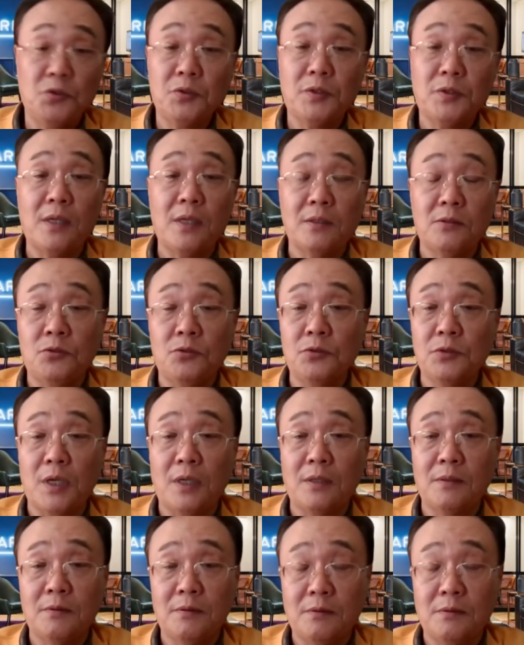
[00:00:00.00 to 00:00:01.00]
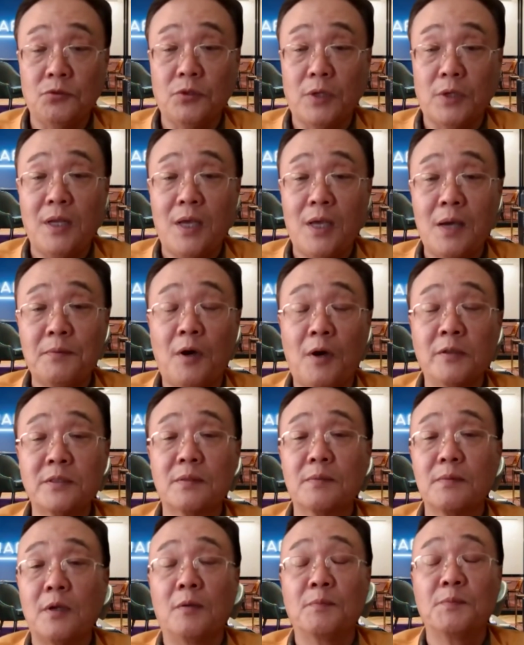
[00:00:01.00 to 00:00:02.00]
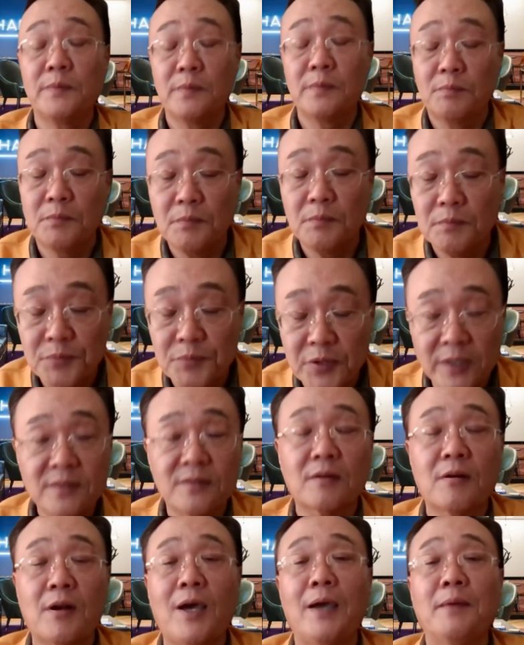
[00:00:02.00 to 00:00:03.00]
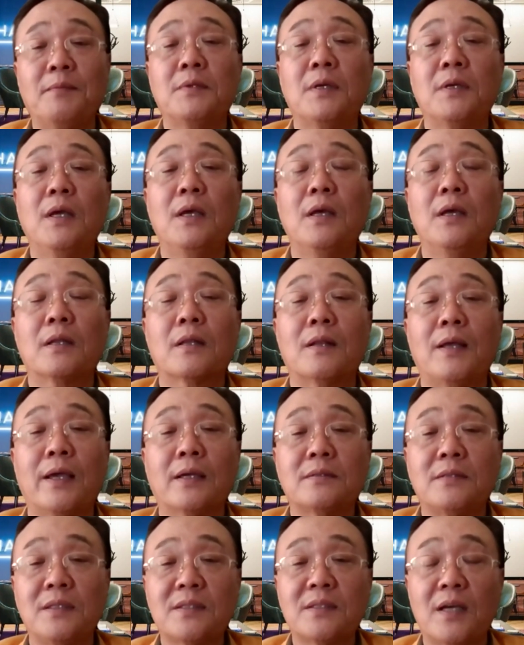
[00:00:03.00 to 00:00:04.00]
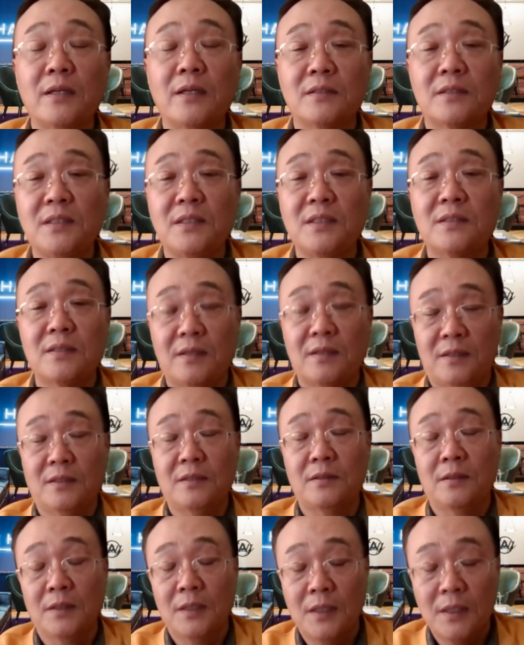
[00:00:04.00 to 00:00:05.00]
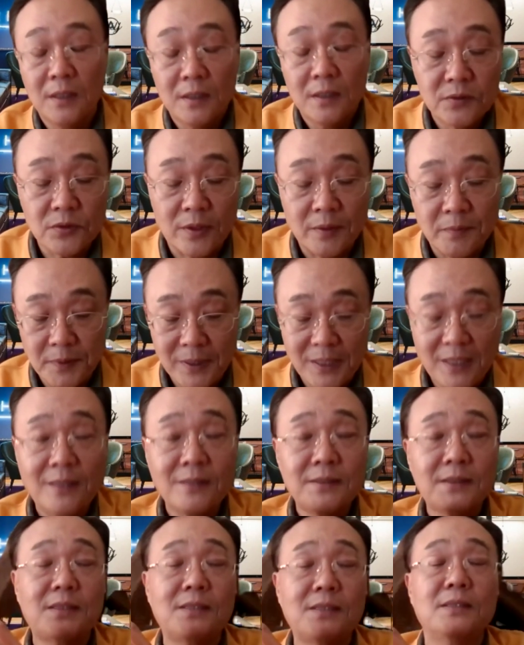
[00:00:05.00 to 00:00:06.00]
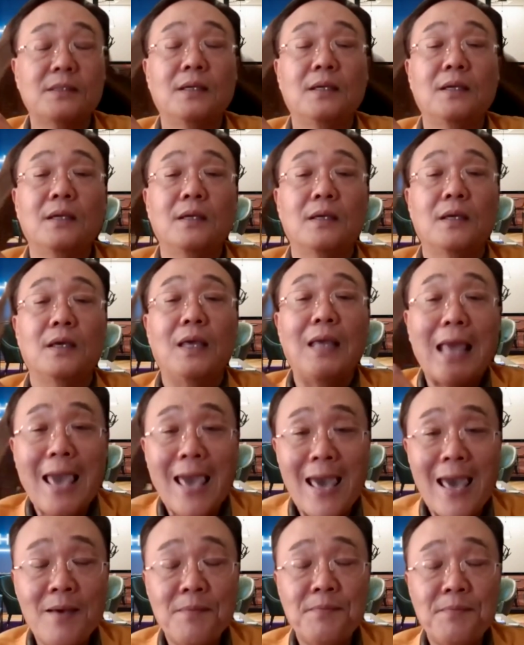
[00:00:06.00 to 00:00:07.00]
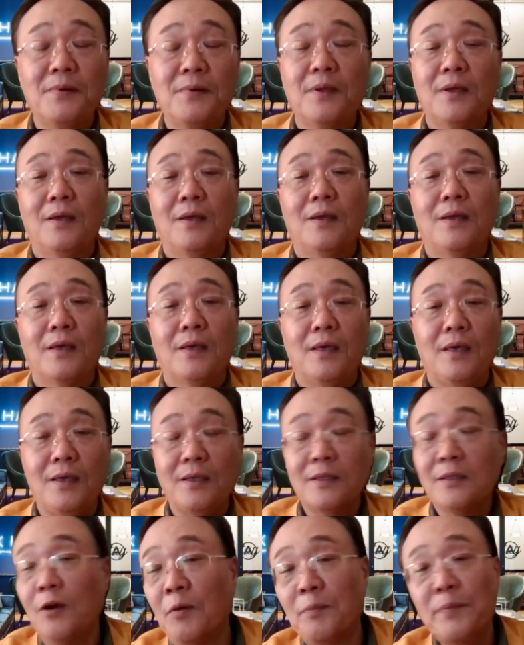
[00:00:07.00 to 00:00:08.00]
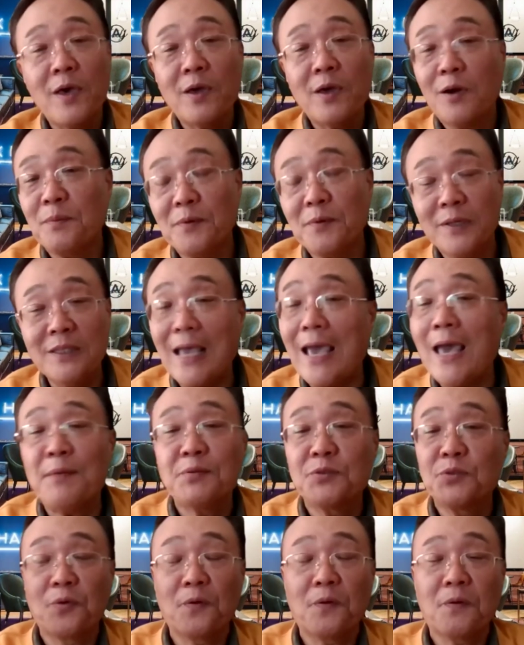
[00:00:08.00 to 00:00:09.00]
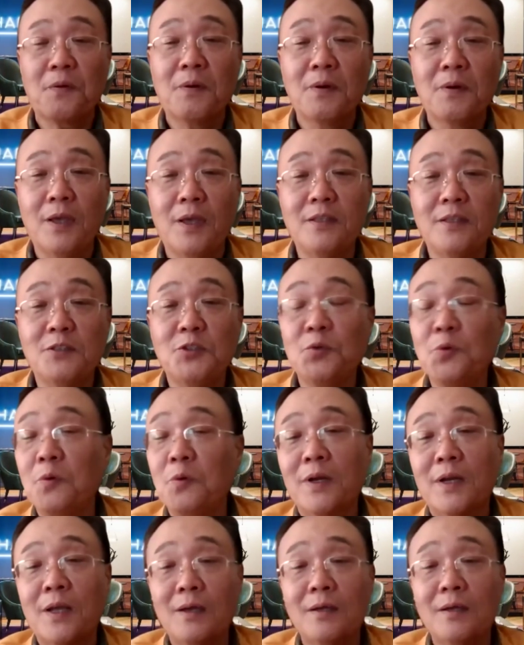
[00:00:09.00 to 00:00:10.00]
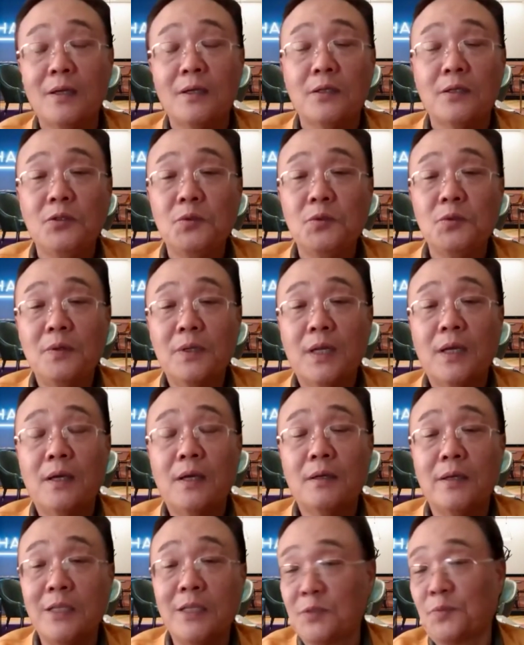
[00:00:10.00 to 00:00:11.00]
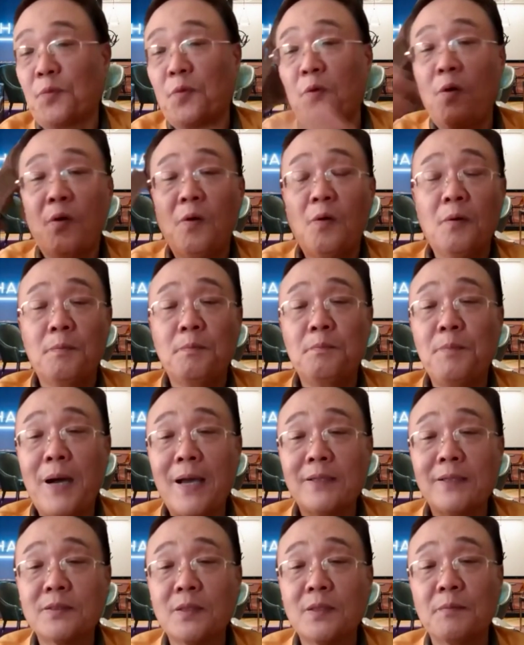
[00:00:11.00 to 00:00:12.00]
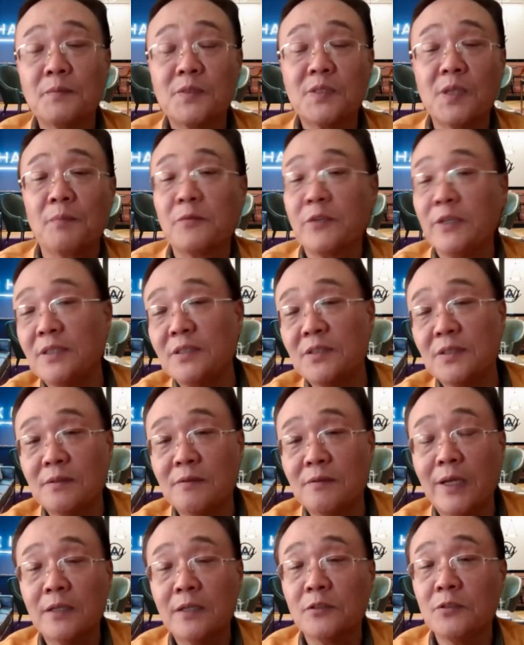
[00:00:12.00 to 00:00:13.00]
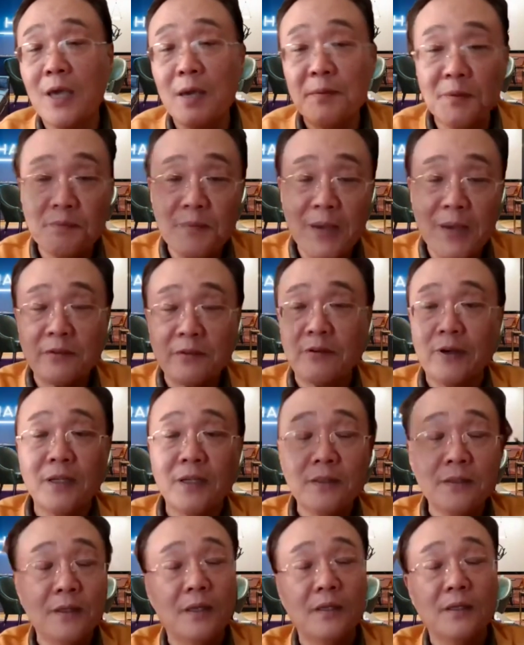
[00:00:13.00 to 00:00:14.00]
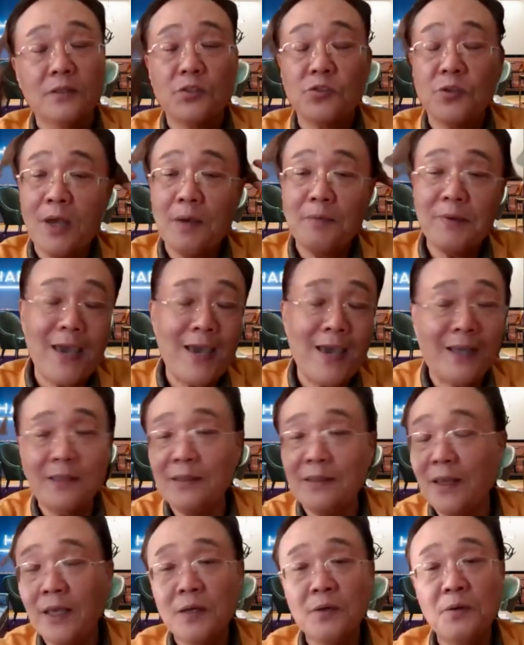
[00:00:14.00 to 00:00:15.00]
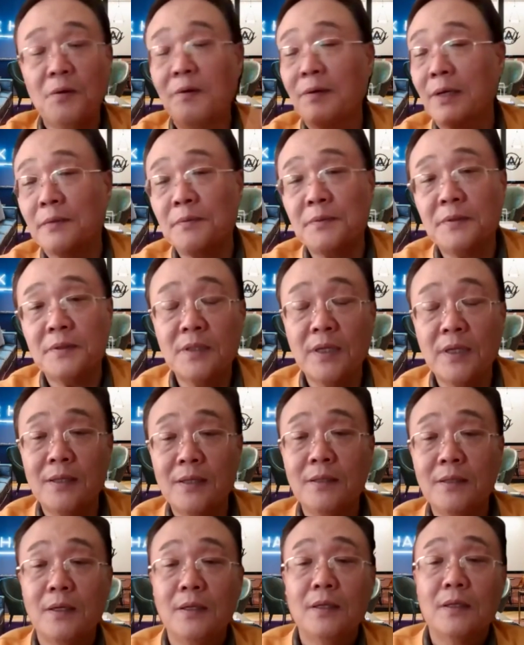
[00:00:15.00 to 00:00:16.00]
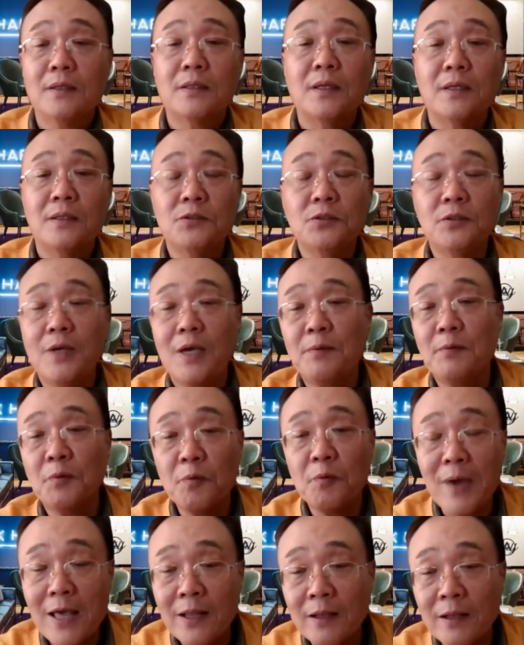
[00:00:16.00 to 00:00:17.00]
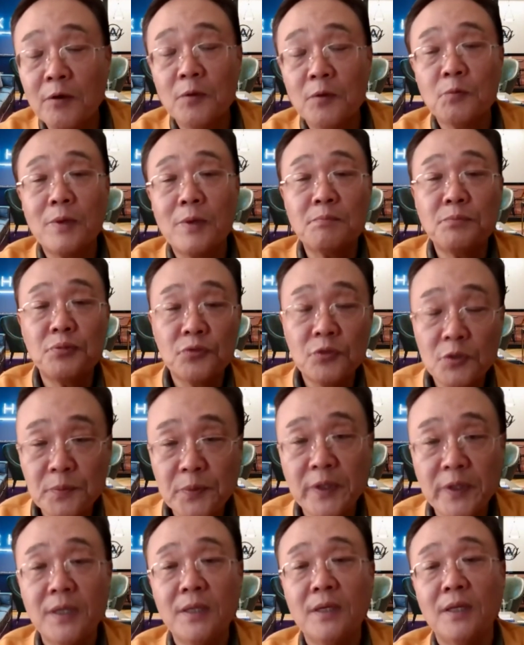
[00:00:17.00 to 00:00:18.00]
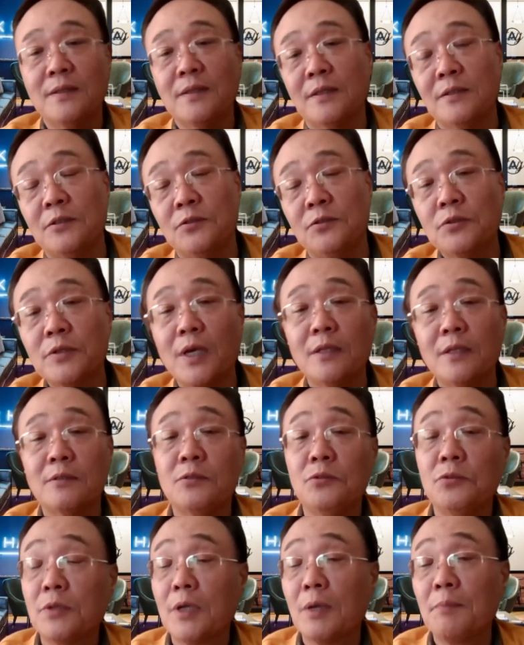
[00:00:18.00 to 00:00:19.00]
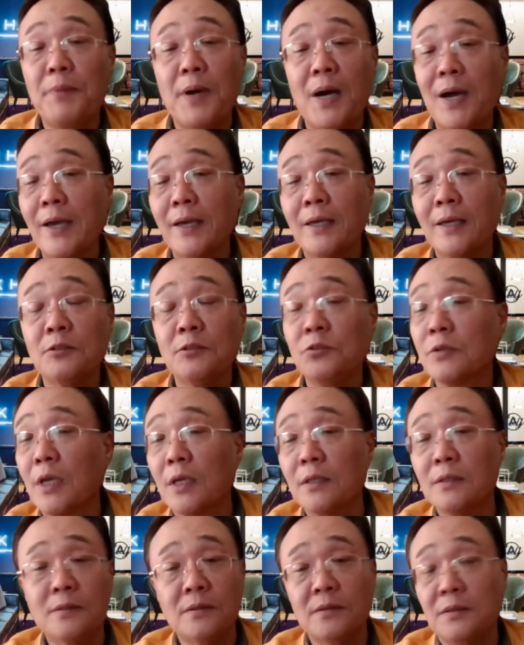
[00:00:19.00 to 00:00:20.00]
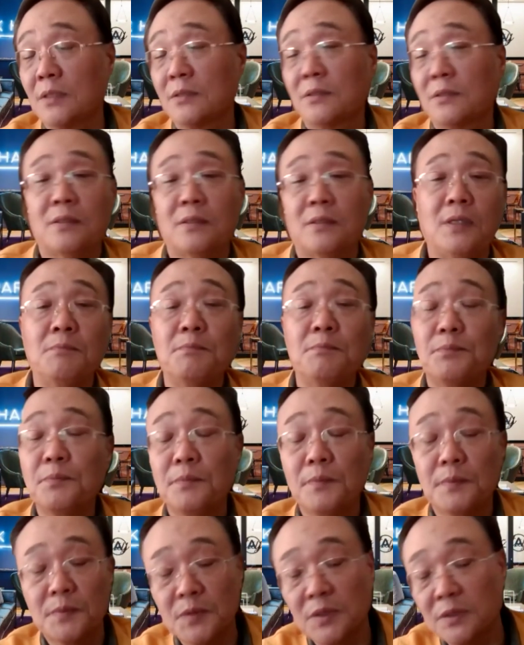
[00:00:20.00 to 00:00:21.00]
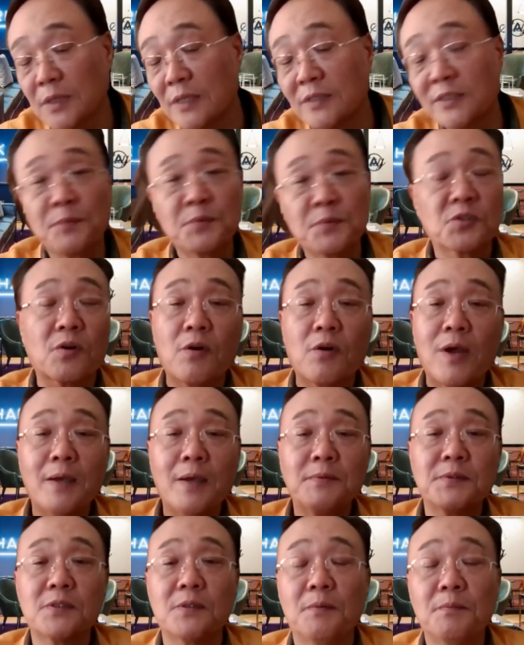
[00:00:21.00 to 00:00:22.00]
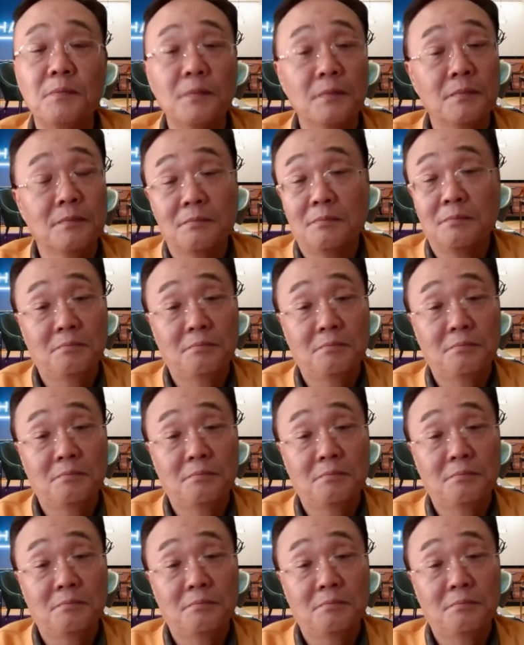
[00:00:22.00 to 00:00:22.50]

you can you can you can have on, on prescribed like this kind of digital therapeutics app in available in the app store and you wanna you wanna explore by some some reason like you have a migraine, so you have a headache or whatever that then you have a well-known and it and then you can you can buy it, you can just uh, subscribe some